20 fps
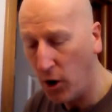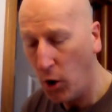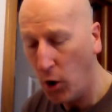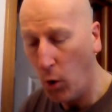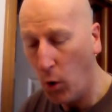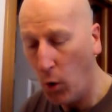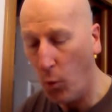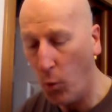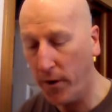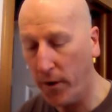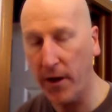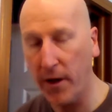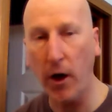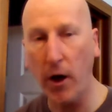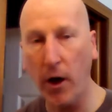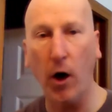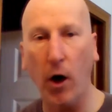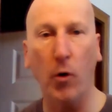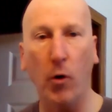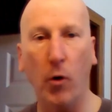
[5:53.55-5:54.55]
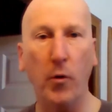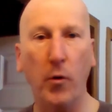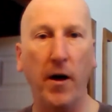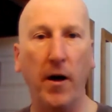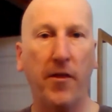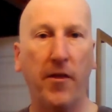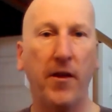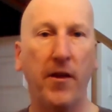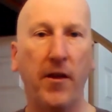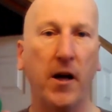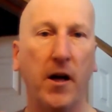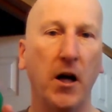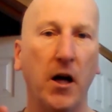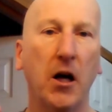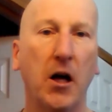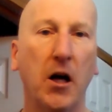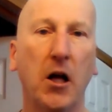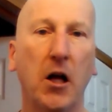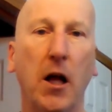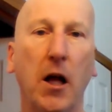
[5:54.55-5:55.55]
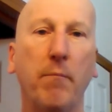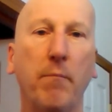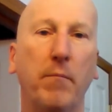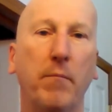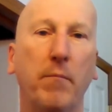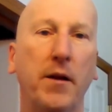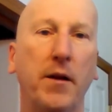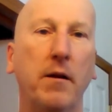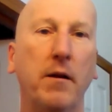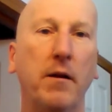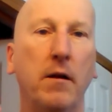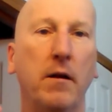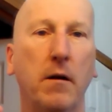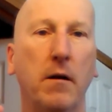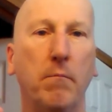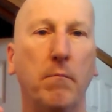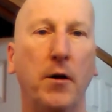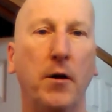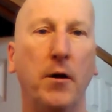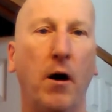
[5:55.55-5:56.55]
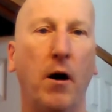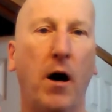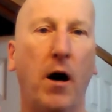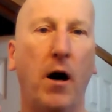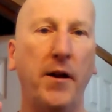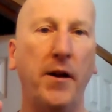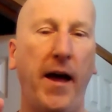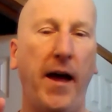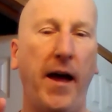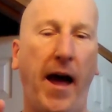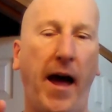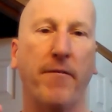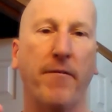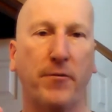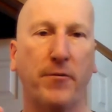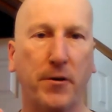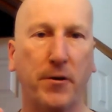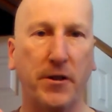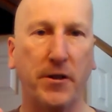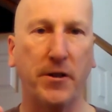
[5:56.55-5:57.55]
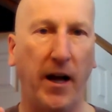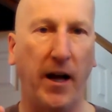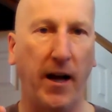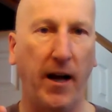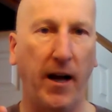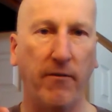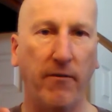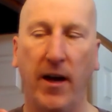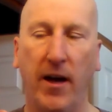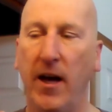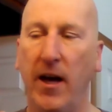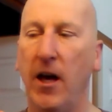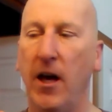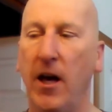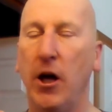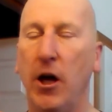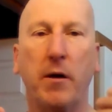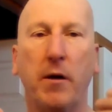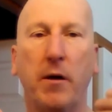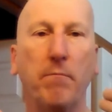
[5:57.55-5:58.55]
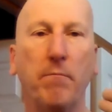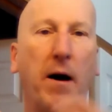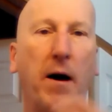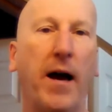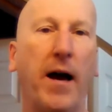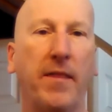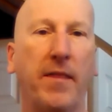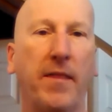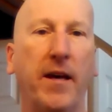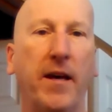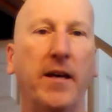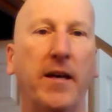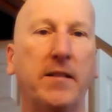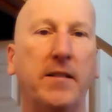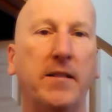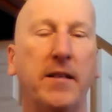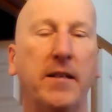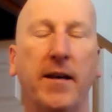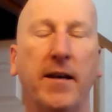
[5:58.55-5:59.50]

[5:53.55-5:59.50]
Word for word: we're going to go with Clubman Pinaud Aftershave. You can buy this